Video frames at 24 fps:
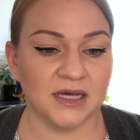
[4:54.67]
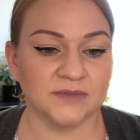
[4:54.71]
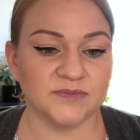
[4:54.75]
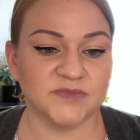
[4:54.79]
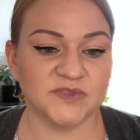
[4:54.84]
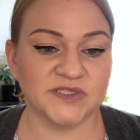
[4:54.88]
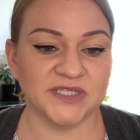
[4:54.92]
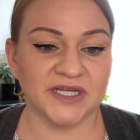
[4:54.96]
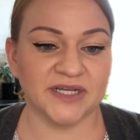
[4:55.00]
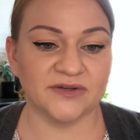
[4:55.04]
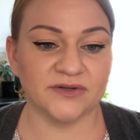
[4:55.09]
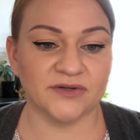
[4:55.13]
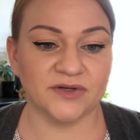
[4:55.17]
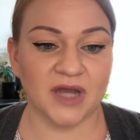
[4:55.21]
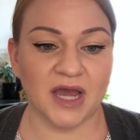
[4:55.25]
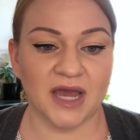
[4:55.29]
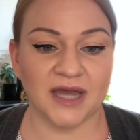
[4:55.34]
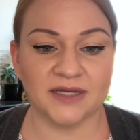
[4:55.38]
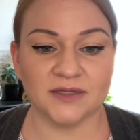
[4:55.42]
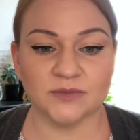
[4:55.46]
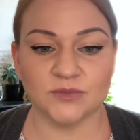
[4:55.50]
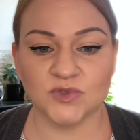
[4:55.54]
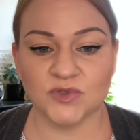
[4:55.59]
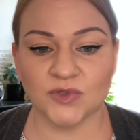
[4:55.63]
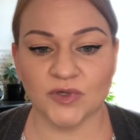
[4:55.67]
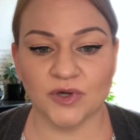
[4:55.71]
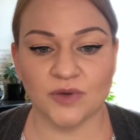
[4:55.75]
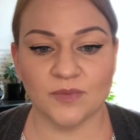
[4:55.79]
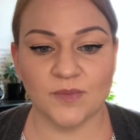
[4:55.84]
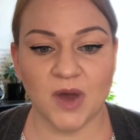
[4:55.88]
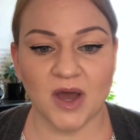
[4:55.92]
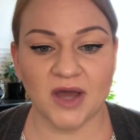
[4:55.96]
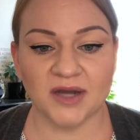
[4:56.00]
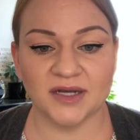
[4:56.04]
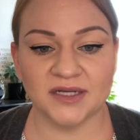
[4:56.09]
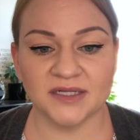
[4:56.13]
Standard items or
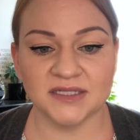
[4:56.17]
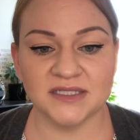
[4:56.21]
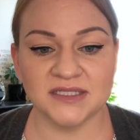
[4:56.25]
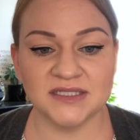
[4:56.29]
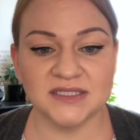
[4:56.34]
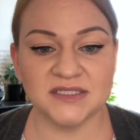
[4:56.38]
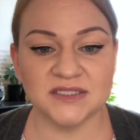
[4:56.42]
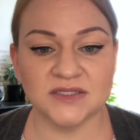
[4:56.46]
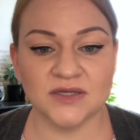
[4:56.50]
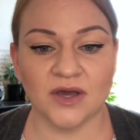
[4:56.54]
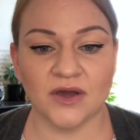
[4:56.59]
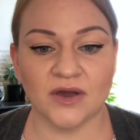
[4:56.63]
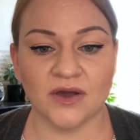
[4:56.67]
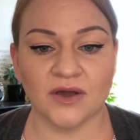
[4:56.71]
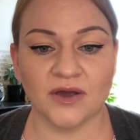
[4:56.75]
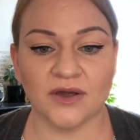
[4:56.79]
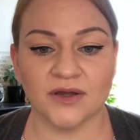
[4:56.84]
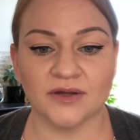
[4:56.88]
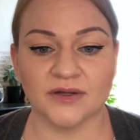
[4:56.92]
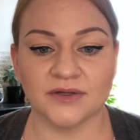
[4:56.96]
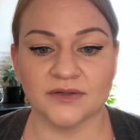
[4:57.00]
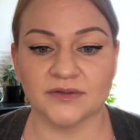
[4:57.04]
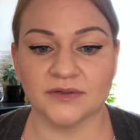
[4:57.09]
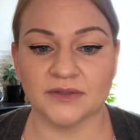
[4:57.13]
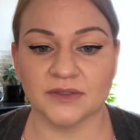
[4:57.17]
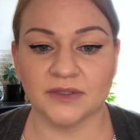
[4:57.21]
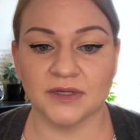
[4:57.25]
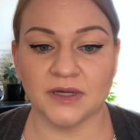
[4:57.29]
commodities are